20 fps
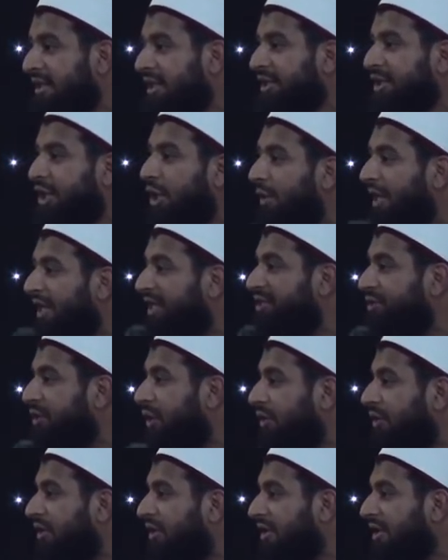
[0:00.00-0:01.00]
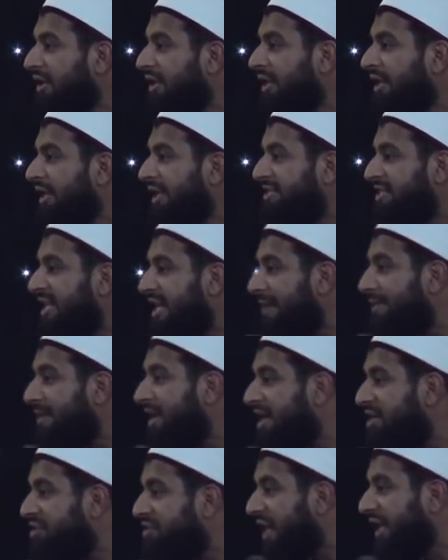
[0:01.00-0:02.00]
You know what he took? He said, I'm going
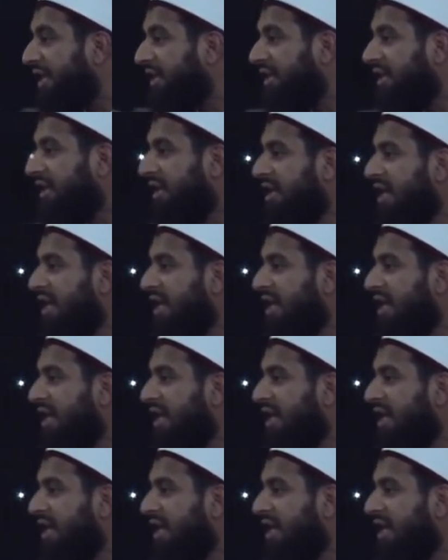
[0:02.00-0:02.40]
to drink.